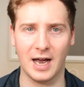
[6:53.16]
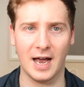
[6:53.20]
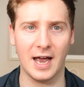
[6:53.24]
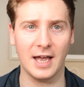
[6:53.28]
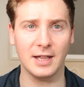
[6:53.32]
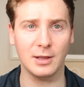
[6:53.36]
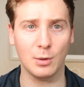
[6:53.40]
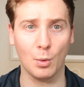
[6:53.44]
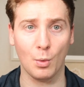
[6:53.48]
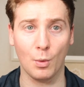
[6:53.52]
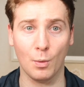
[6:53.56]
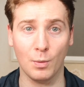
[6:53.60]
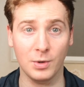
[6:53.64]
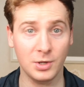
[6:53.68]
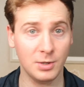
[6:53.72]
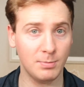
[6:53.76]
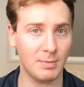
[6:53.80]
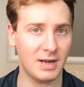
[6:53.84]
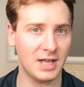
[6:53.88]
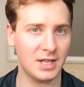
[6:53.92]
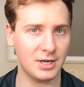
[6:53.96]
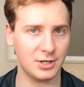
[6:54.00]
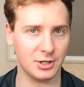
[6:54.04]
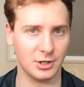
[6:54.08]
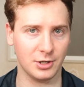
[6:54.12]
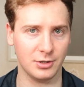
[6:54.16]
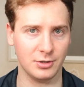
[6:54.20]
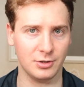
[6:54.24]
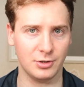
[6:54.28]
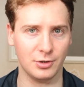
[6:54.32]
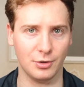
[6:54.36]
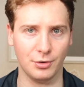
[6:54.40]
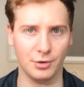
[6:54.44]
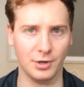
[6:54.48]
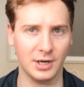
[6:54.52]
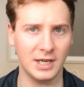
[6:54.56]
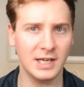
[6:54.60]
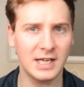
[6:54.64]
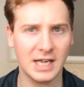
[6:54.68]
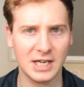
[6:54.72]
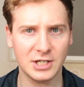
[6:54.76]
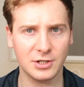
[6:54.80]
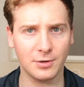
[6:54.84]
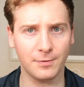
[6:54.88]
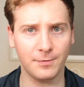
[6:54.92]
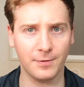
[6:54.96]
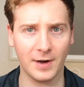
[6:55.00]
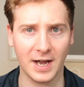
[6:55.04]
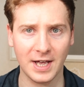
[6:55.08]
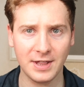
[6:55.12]
I had with the manager, so in case
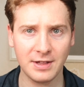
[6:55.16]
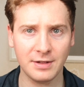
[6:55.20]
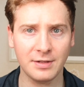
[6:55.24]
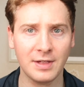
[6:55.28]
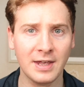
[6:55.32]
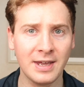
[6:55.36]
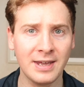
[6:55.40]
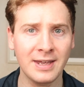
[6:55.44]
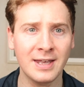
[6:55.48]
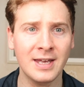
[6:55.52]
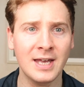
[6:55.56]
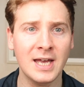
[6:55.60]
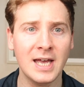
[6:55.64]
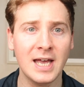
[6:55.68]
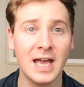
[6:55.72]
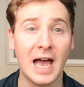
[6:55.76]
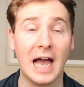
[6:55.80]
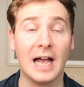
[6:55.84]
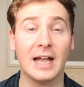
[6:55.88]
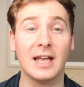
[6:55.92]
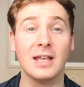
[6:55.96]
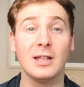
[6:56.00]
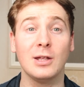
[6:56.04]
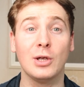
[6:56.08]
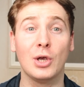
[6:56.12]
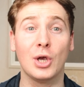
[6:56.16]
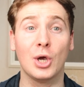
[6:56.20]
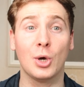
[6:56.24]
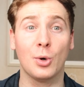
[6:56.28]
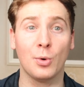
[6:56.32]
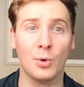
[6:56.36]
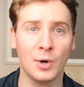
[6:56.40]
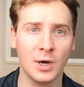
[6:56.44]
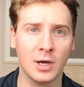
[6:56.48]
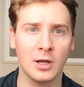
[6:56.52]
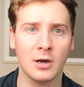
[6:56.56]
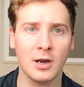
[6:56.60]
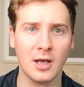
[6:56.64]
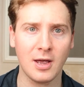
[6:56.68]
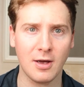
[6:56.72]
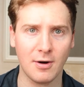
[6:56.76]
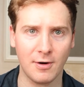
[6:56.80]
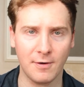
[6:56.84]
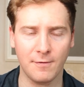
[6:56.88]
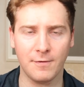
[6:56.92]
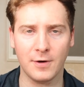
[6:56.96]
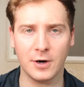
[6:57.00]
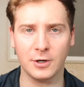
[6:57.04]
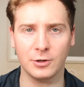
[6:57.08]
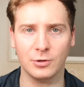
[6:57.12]
of anything, I can quickly
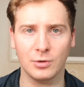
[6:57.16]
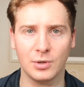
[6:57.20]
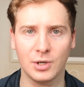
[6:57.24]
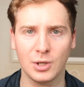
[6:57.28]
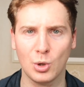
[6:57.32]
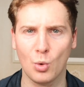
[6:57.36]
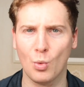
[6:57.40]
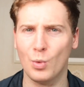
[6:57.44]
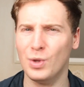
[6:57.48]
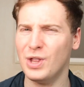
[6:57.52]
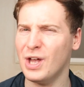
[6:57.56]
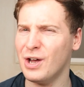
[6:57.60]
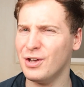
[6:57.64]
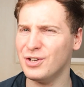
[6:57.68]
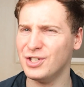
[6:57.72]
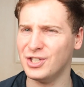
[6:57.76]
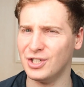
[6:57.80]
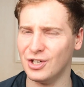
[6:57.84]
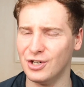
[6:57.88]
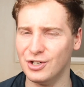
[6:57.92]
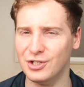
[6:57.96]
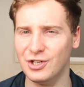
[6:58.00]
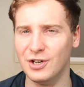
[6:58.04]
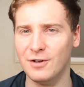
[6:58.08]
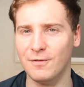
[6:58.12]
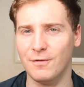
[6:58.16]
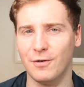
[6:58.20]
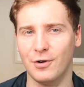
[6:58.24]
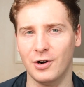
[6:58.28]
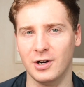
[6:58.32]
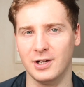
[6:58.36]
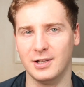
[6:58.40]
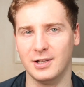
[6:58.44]
refer to it without searching for